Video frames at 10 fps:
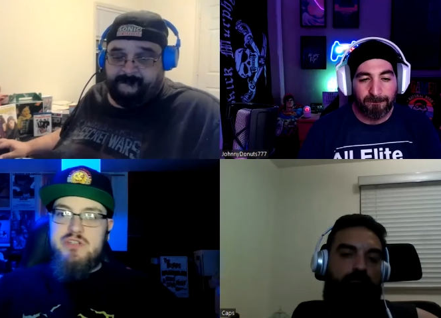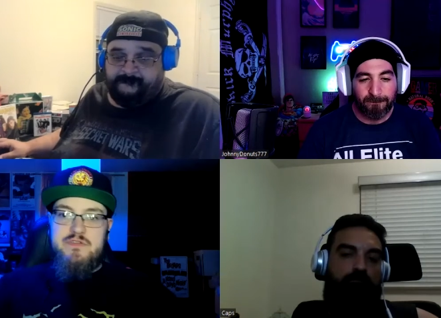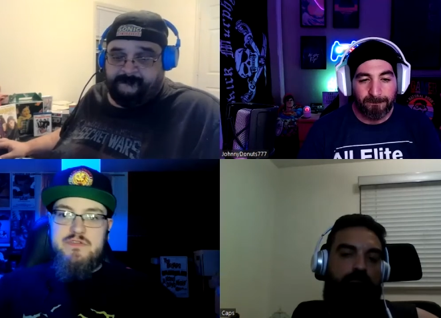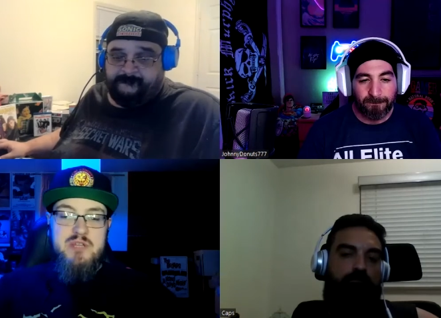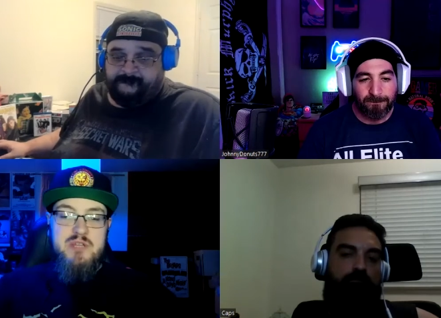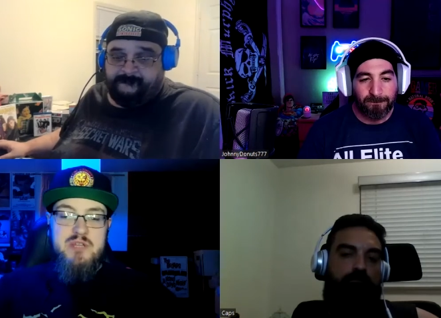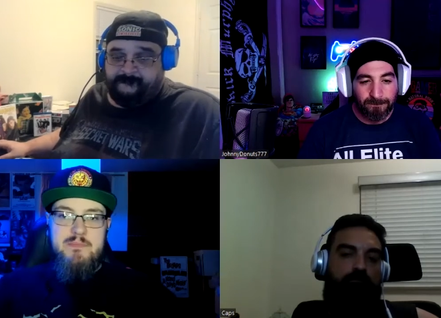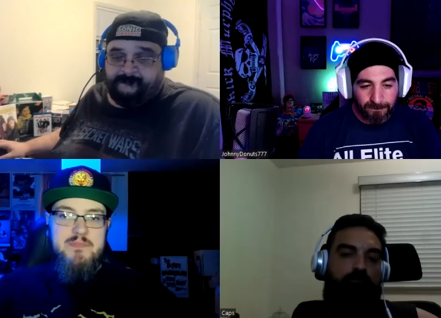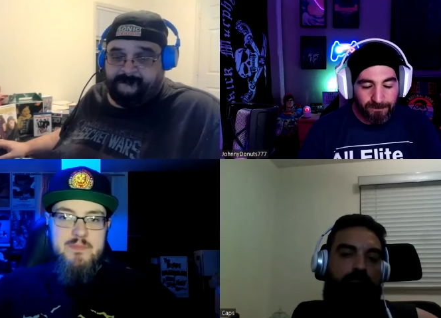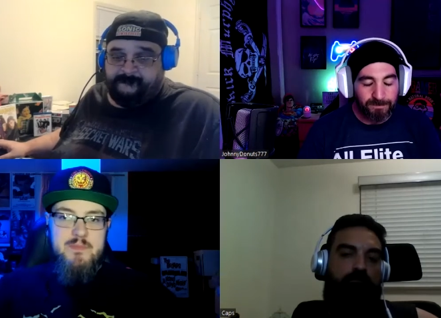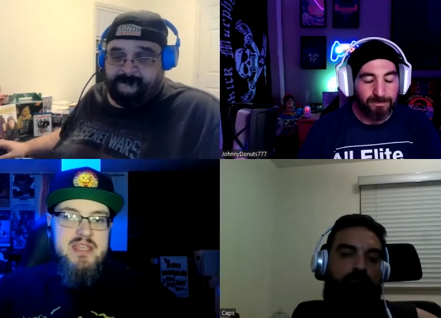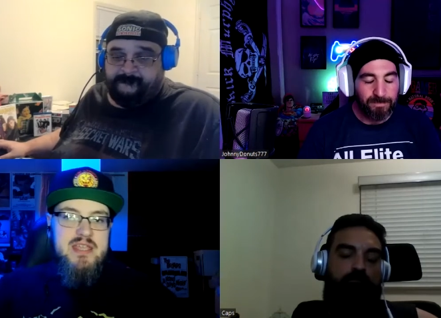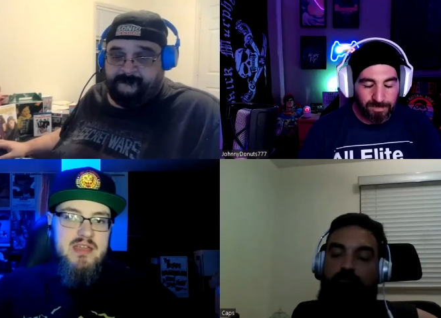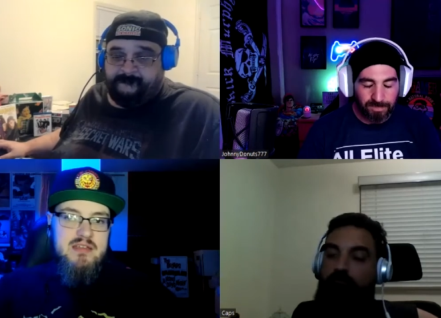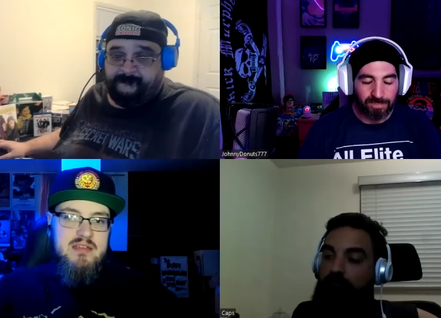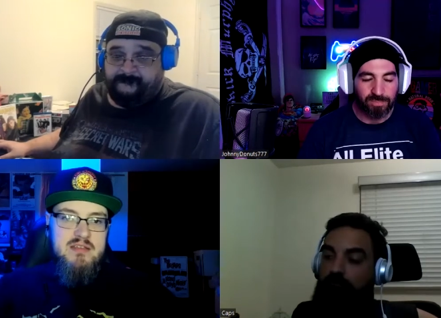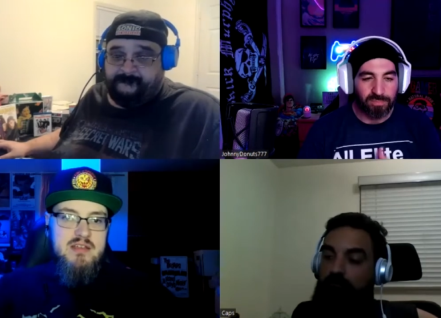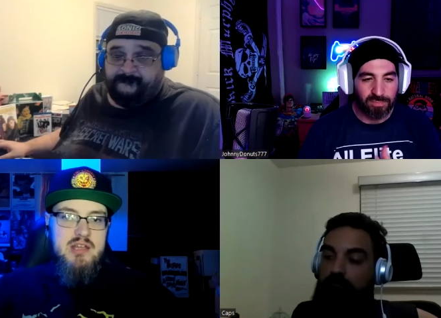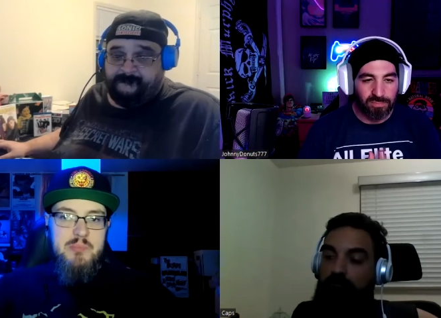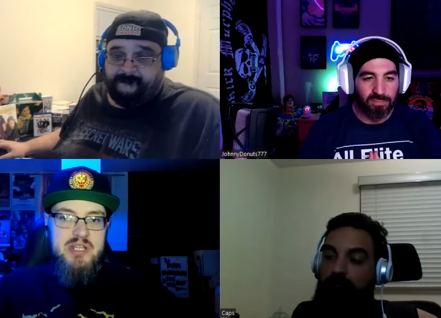Speaker 1: for me to to make it,
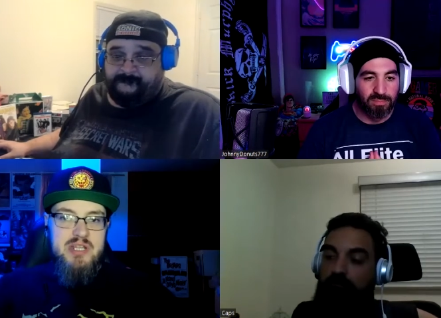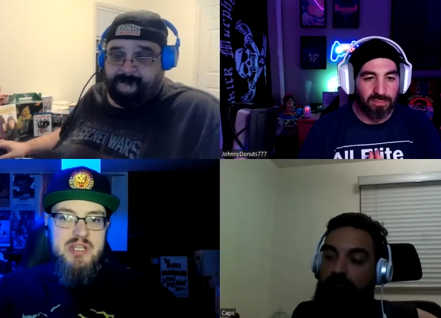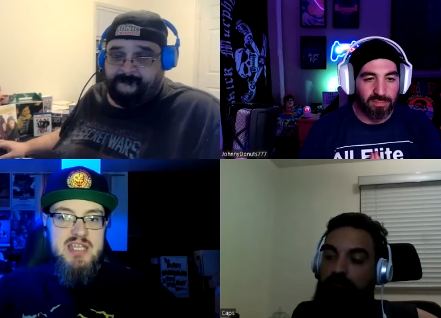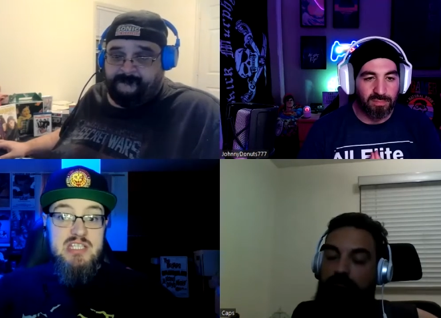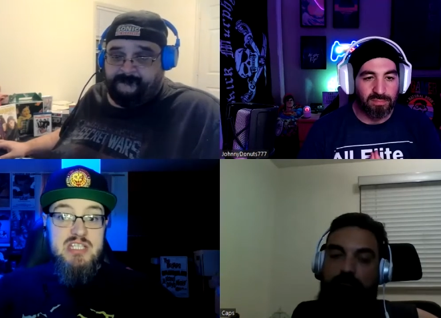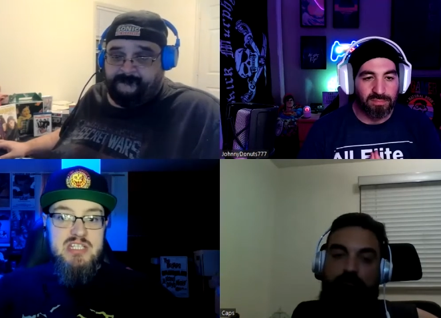but it's like to